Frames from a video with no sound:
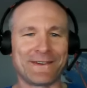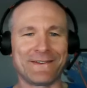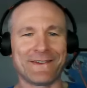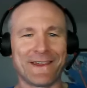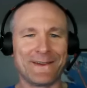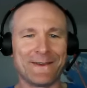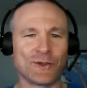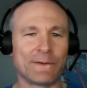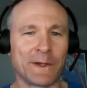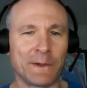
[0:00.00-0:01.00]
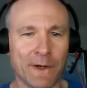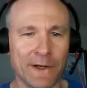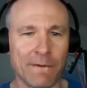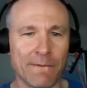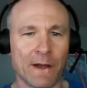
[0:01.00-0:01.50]
and shifting
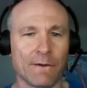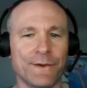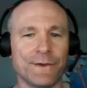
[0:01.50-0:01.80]
money around.